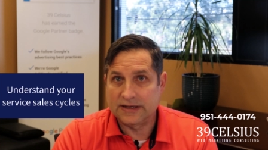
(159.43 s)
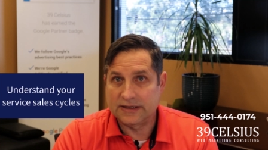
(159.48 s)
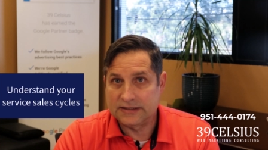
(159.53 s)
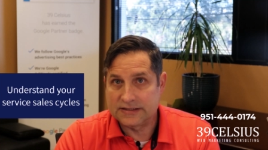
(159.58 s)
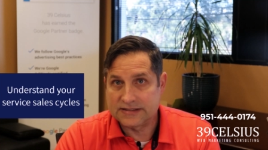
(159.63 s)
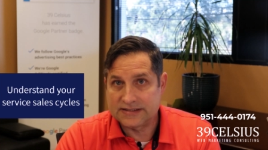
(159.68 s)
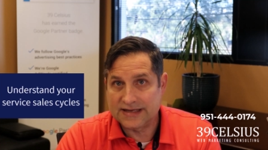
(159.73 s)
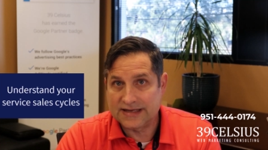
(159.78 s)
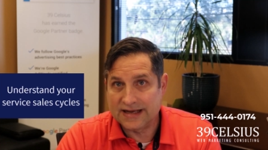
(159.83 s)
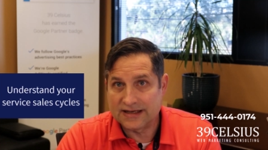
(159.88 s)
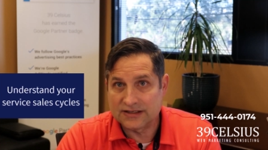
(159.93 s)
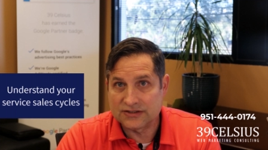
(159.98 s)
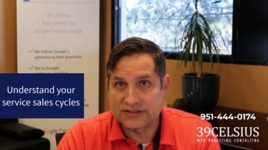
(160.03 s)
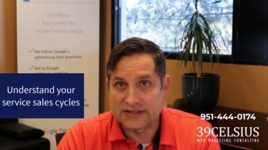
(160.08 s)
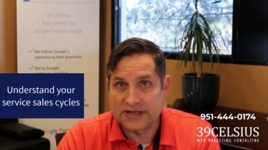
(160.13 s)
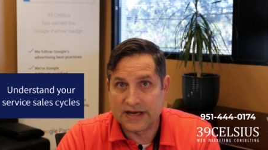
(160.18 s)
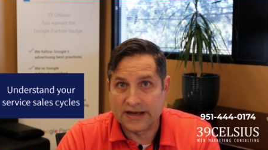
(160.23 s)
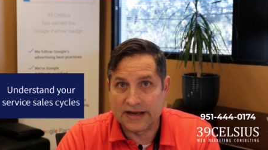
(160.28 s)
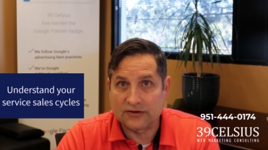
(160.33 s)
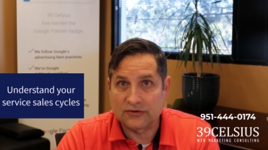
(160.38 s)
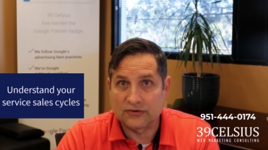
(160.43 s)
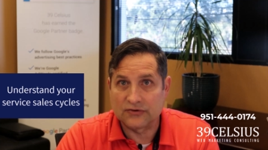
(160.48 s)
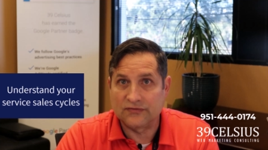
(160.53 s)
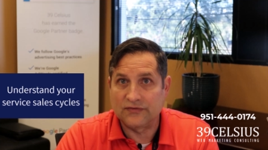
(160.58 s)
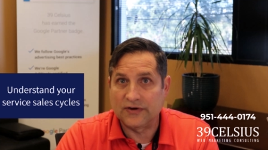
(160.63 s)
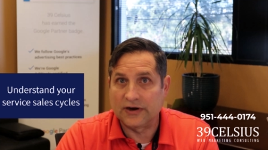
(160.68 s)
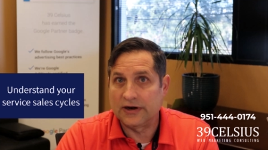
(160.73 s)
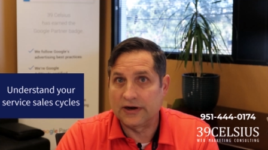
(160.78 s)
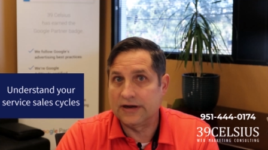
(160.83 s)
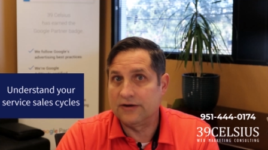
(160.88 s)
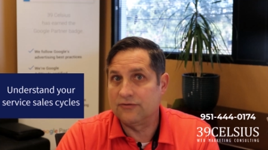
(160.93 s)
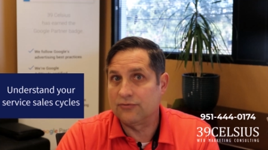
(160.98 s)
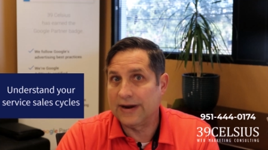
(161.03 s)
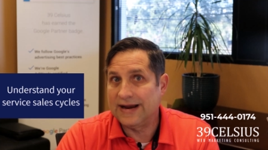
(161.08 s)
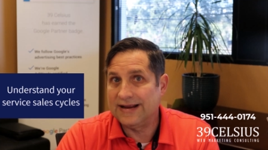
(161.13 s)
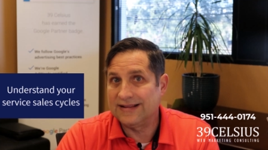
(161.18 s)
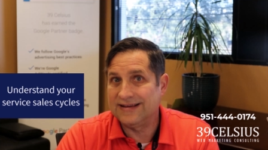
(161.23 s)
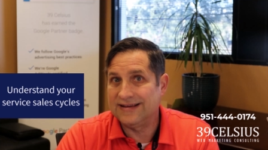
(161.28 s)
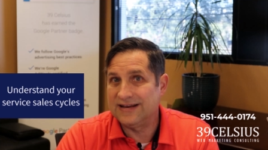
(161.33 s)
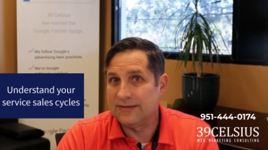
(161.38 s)
sales cycles vary
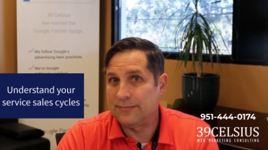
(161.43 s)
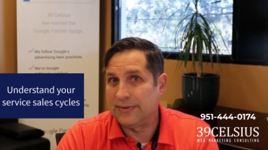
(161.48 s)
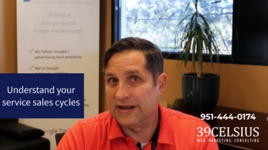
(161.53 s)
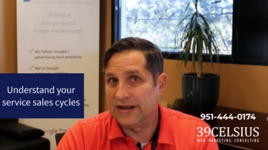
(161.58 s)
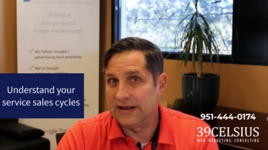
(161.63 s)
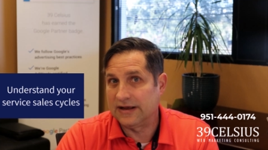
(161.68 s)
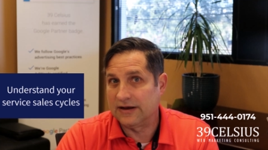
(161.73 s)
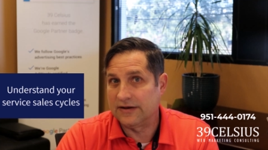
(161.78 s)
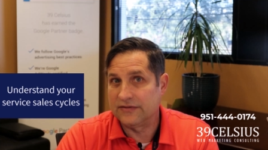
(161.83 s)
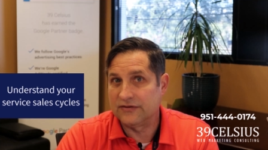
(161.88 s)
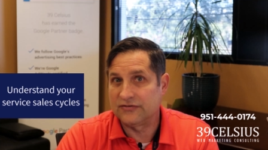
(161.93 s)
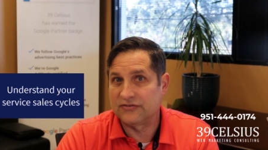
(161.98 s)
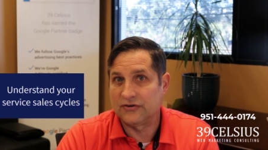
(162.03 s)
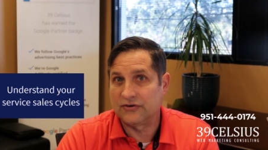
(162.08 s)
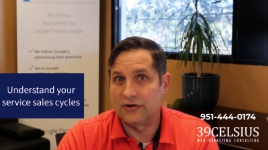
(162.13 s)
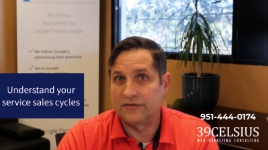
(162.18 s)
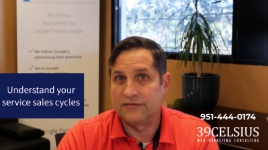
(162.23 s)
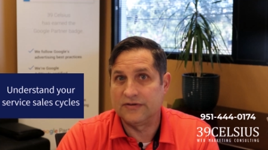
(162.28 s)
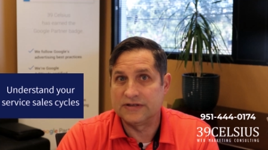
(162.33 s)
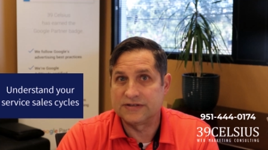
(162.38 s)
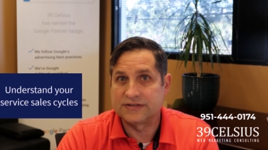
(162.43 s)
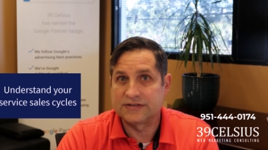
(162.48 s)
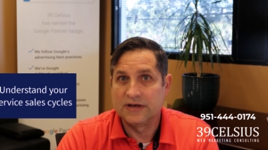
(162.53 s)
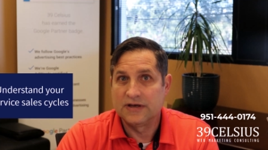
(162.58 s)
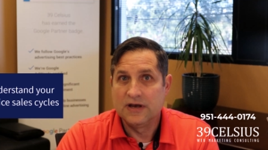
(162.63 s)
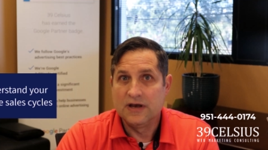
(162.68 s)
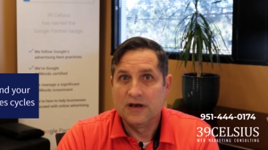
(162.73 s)
greatly depending on the service.